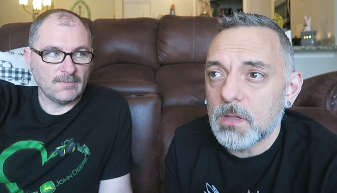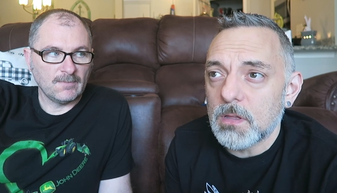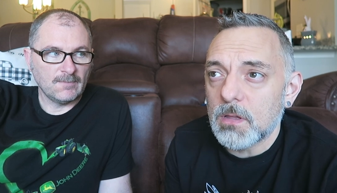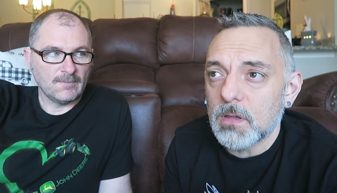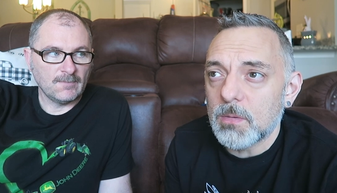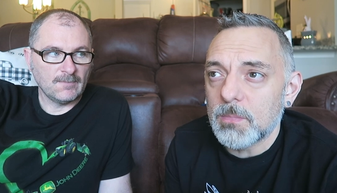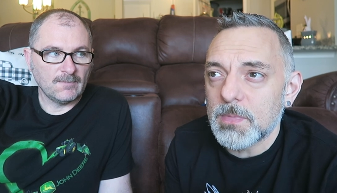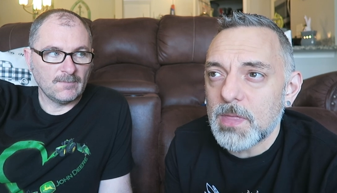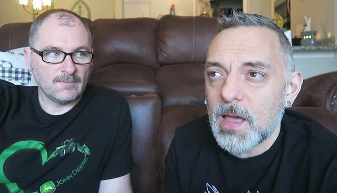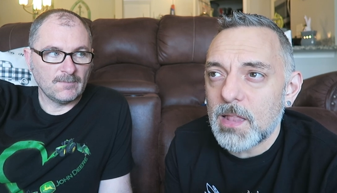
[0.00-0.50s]

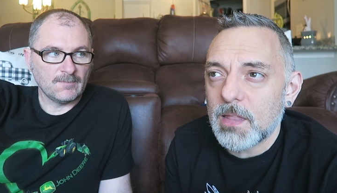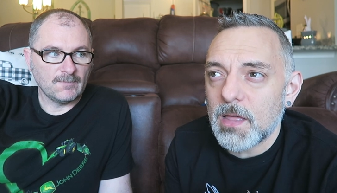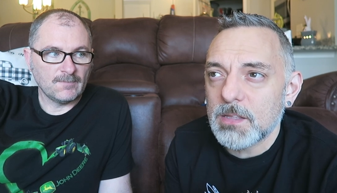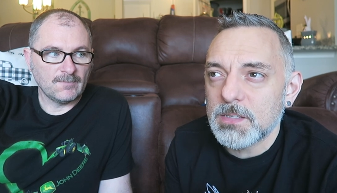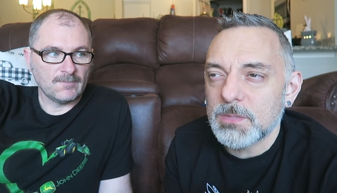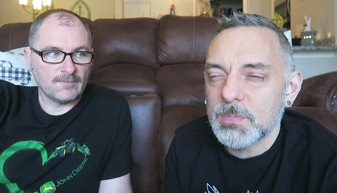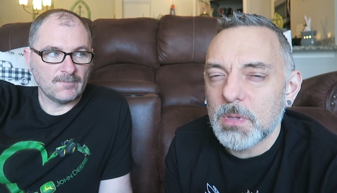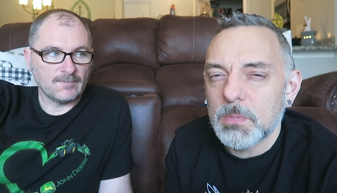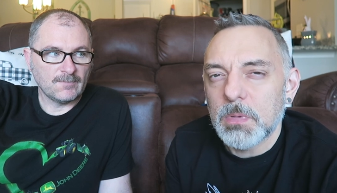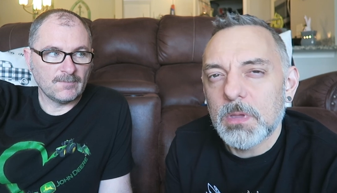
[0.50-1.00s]
Speaker 1: Um, that
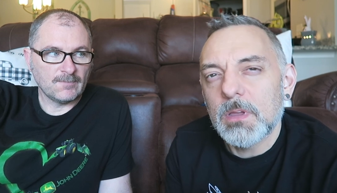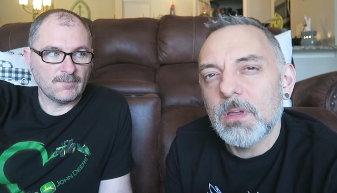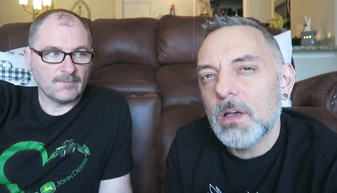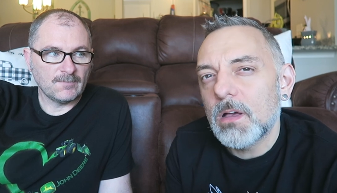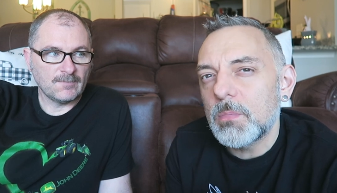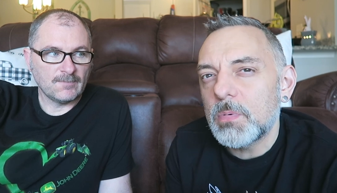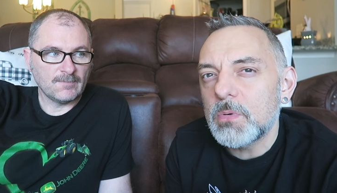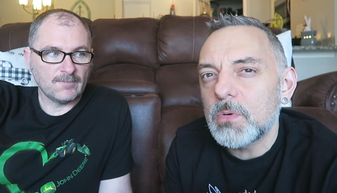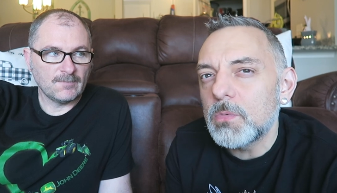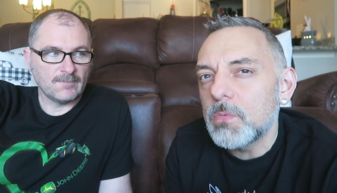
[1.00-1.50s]
lasts maybe a
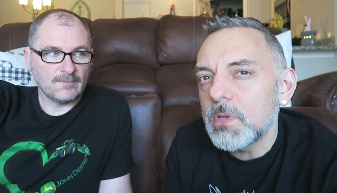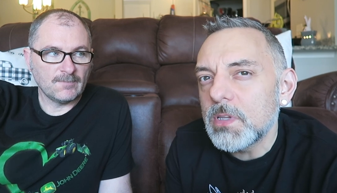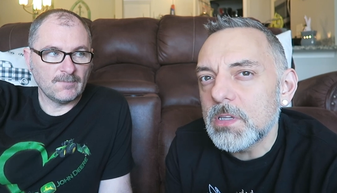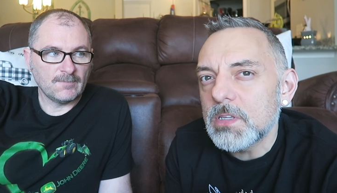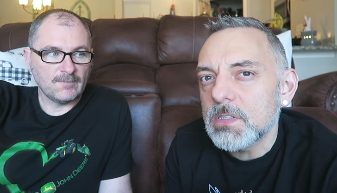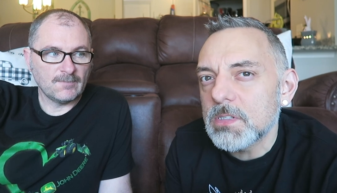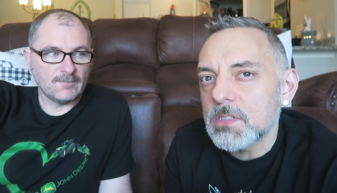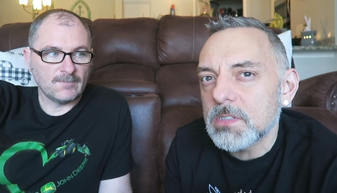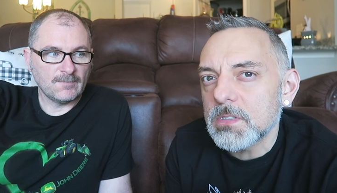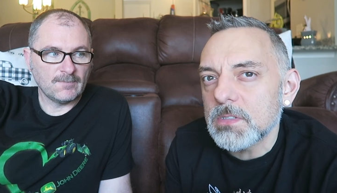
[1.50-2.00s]
couple
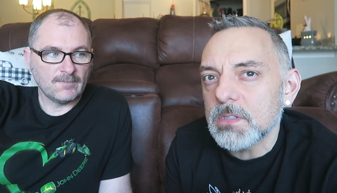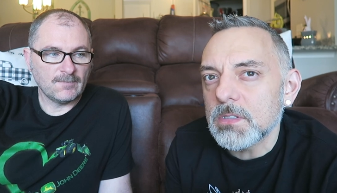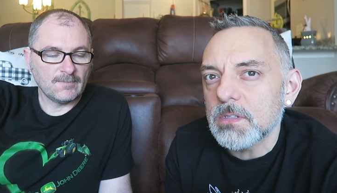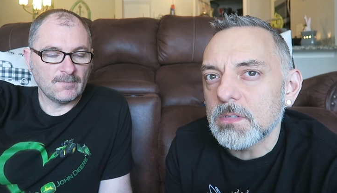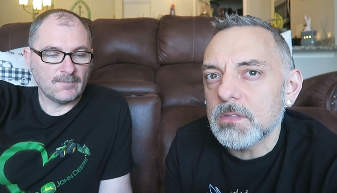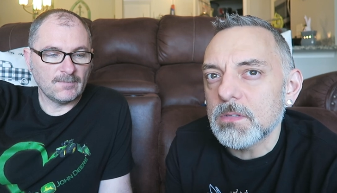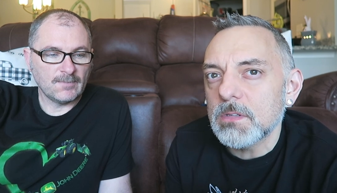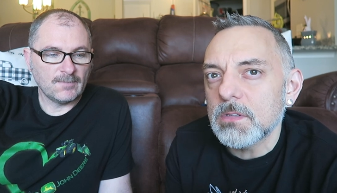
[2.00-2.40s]
weeks,